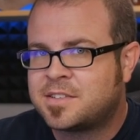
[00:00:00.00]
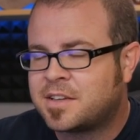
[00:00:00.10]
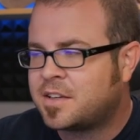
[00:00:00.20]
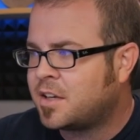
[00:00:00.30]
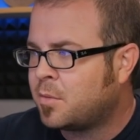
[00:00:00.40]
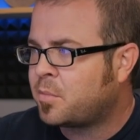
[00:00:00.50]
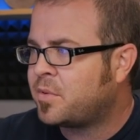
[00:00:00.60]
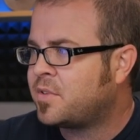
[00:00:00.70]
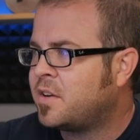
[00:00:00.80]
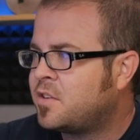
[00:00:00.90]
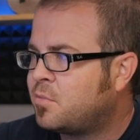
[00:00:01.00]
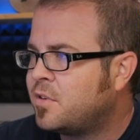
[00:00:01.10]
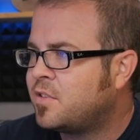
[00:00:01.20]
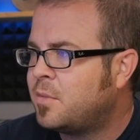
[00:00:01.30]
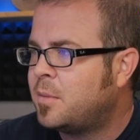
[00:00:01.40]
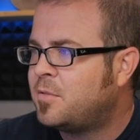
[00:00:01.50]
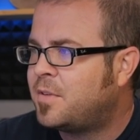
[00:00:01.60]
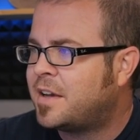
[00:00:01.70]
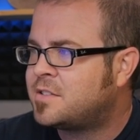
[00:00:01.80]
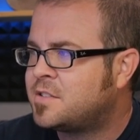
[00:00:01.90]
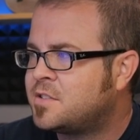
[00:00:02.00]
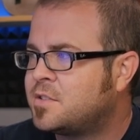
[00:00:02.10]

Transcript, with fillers: It's like a couple percentage points maybe faster.